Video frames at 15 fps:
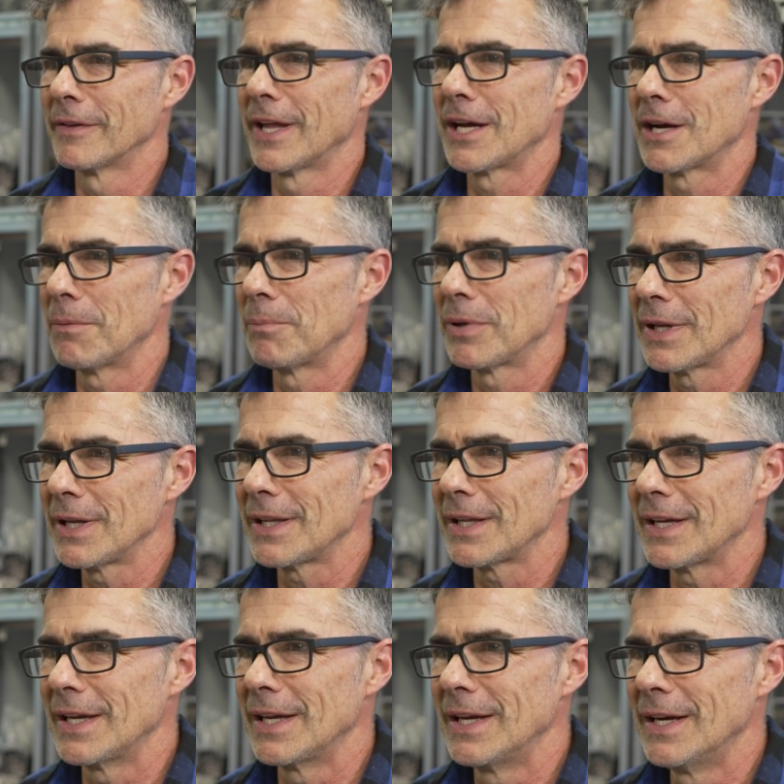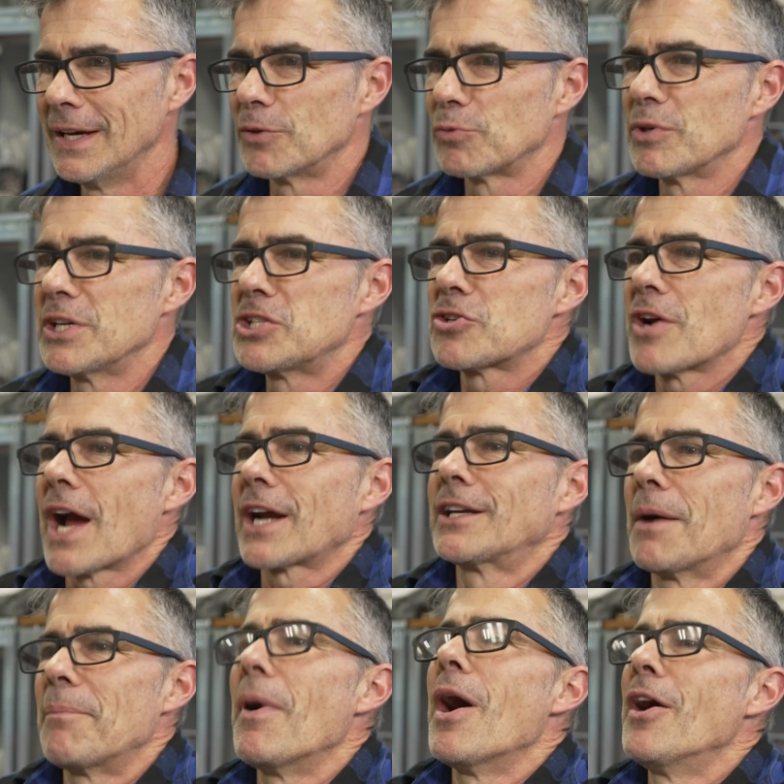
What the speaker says: They completely retract up